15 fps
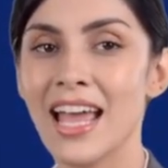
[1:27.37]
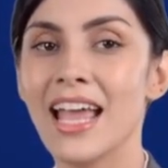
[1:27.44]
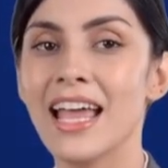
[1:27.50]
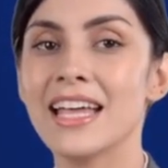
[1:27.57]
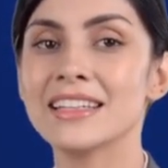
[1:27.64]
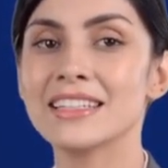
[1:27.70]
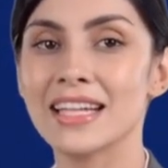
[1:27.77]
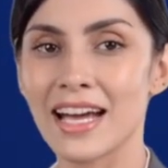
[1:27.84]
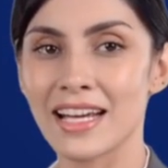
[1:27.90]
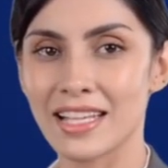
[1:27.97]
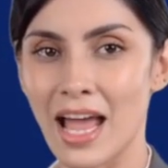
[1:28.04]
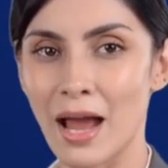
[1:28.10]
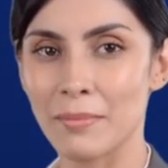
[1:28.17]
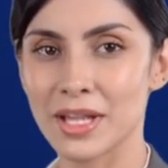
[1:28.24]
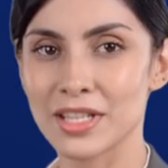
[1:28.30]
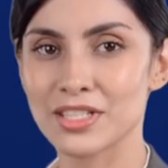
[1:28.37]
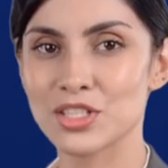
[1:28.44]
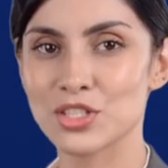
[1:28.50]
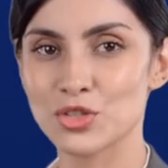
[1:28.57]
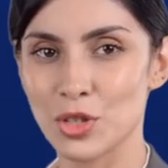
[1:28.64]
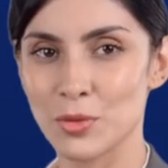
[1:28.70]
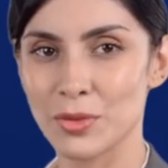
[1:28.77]
in dynamic
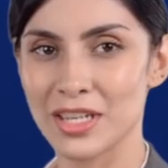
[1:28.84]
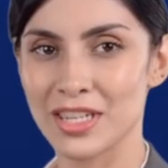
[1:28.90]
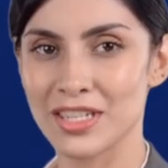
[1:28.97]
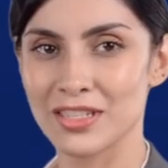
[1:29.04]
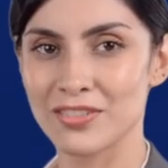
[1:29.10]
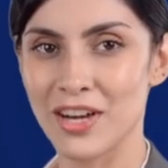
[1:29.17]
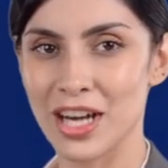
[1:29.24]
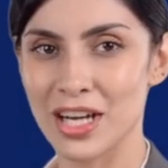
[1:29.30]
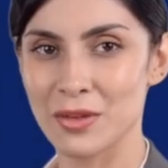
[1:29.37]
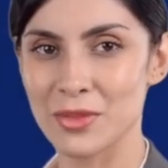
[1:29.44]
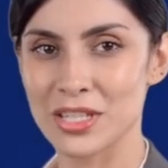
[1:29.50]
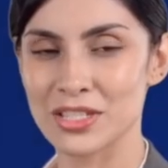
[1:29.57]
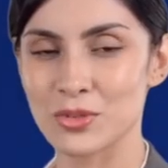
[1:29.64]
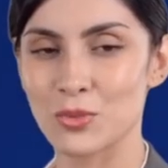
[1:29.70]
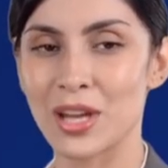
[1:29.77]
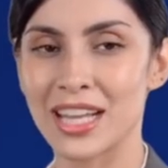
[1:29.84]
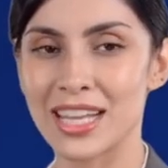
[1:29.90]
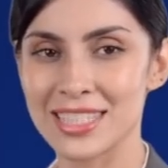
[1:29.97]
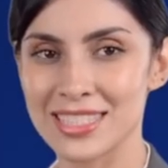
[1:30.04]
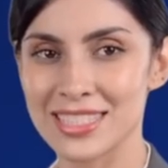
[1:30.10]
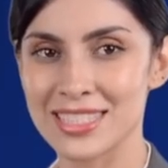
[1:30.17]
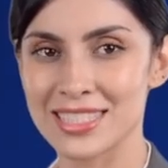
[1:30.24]
distributed environments where
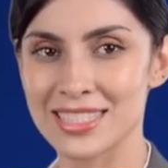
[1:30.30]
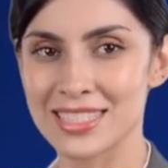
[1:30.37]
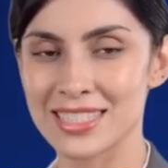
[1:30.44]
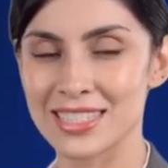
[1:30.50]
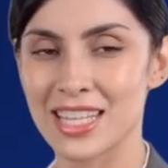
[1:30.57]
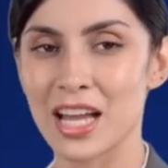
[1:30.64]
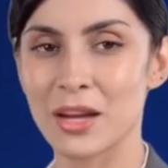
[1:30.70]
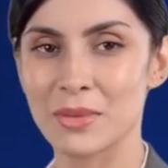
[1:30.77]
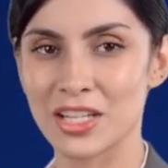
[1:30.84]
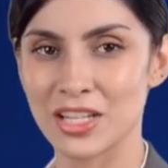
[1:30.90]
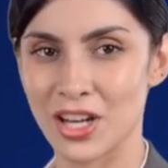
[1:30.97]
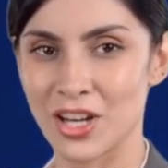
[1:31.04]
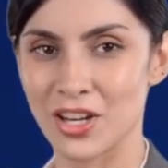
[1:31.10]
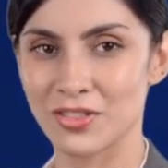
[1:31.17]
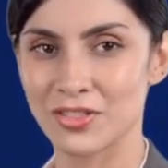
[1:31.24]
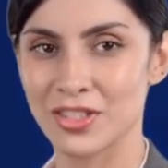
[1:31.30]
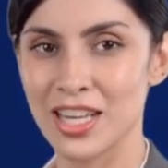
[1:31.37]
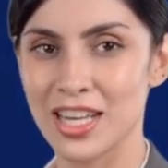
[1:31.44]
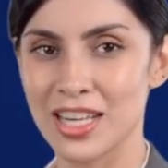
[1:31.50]
instances come and go.